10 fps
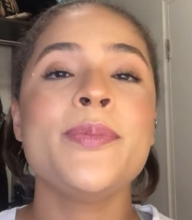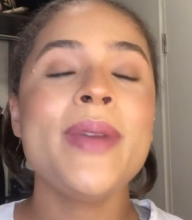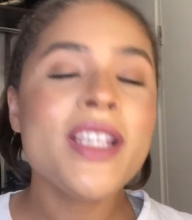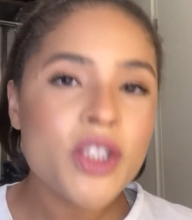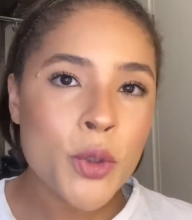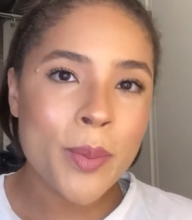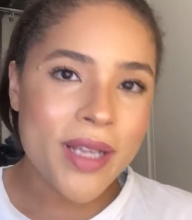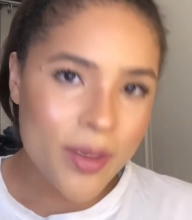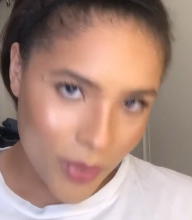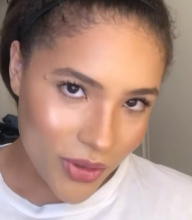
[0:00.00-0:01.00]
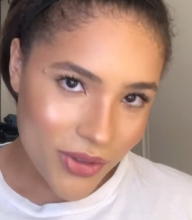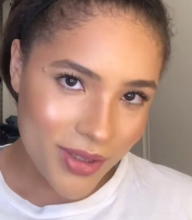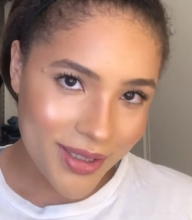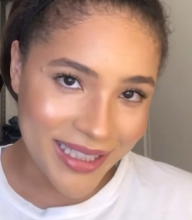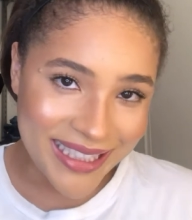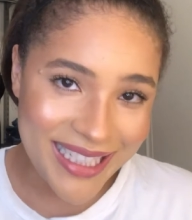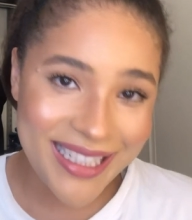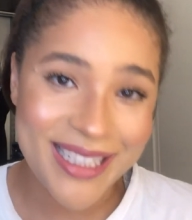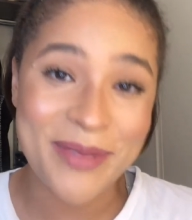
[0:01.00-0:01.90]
speaks to me personally.